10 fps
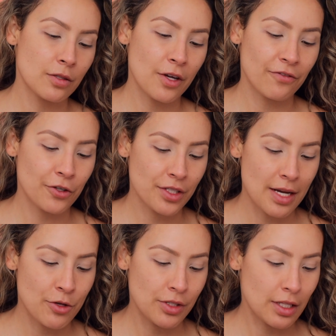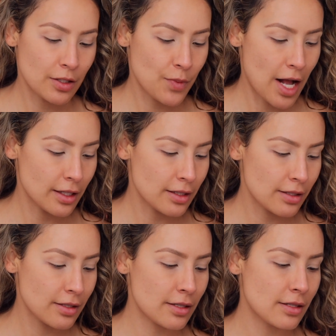is my first time using this palette.
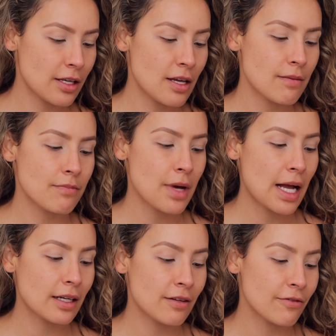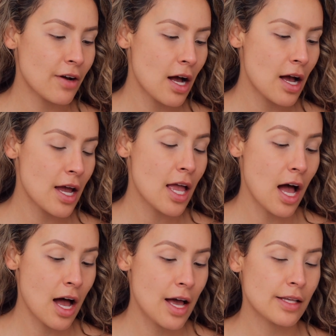This is the Magnify
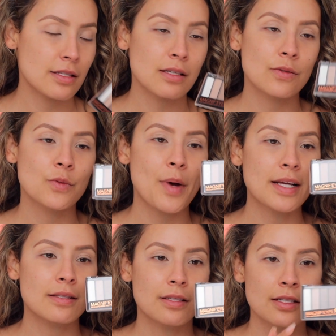Eyes Spice